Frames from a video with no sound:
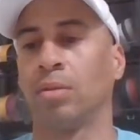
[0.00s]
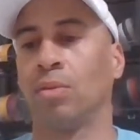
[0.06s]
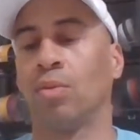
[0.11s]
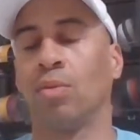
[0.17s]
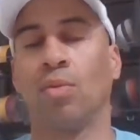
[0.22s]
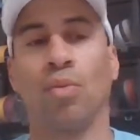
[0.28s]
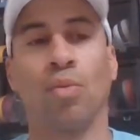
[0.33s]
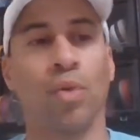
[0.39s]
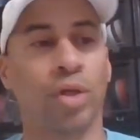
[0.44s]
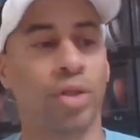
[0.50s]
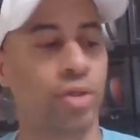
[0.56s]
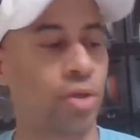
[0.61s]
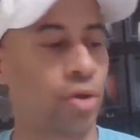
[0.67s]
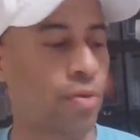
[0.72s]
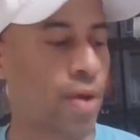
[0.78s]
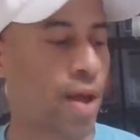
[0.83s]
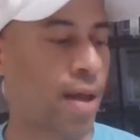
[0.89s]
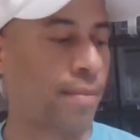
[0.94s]
what's
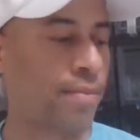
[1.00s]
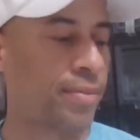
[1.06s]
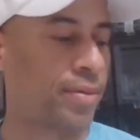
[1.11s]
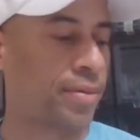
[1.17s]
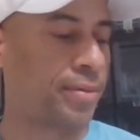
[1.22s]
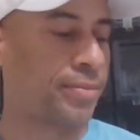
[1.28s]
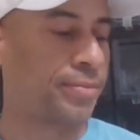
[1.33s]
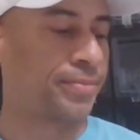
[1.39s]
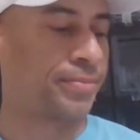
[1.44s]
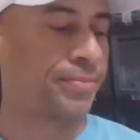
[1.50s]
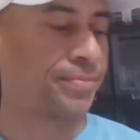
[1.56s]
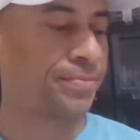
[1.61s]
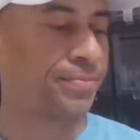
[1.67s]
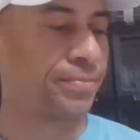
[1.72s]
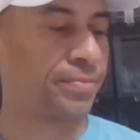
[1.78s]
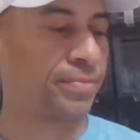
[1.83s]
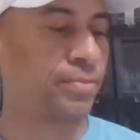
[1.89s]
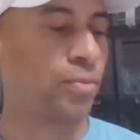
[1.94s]
going to happen.
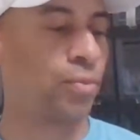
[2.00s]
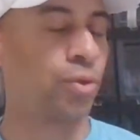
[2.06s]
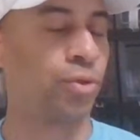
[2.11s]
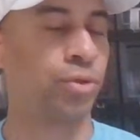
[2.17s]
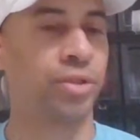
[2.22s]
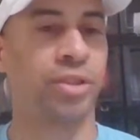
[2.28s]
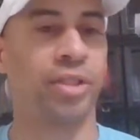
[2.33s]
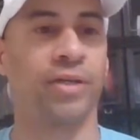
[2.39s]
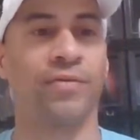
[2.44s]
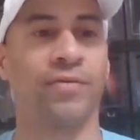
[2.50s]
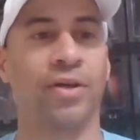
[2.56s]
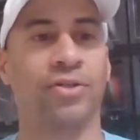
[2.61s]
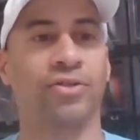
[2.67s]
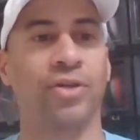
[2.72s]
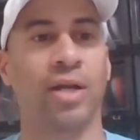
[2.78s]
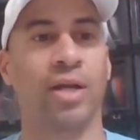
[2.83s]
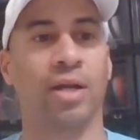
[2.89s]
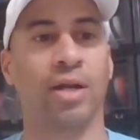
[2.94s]
We'll see if I
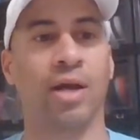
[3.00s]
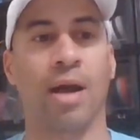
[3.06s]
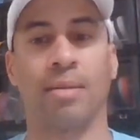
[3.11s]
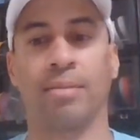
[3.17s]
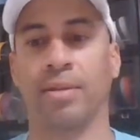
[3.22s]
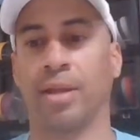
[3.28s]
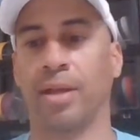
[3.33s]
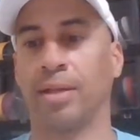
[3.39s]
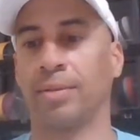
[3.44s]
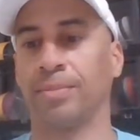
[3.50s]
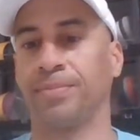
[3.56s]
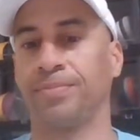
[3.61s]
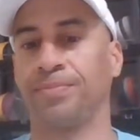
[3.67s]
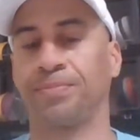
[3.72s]
try to cop that.